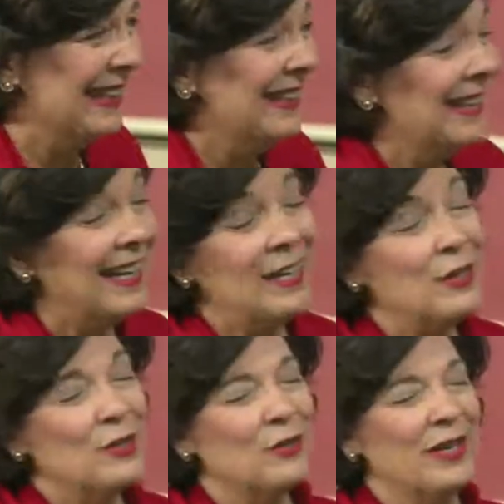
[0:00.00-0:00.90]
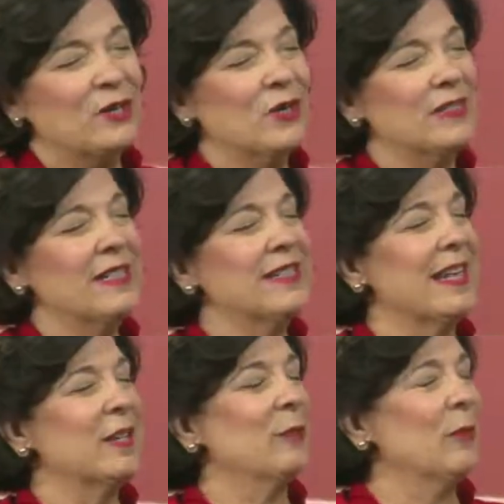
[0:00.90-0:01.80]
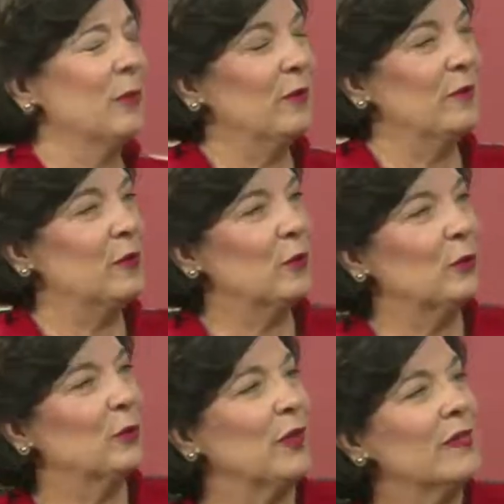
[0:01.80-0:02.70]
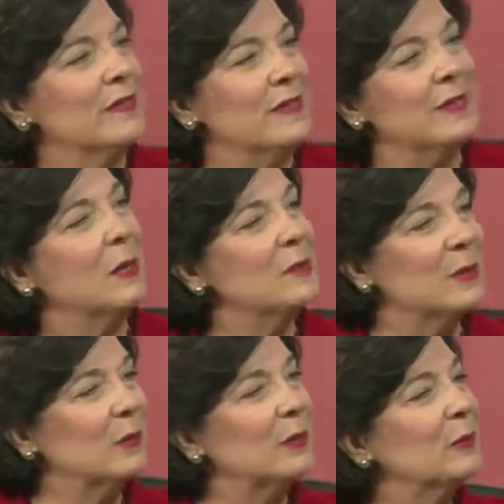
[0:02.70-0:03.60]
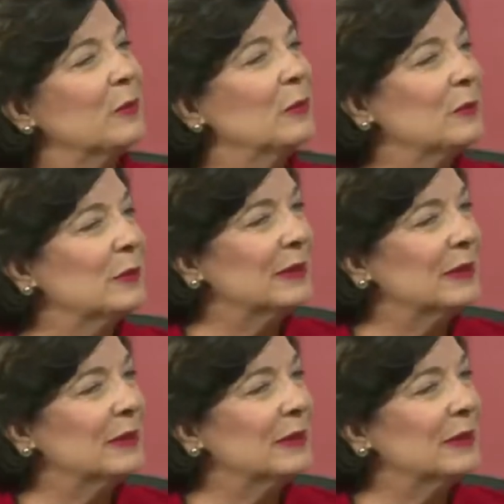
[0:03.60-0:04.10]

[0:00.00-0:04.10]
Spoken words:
And he's great, Justin Sachs with Motivational Press. He's absolutely wonderful.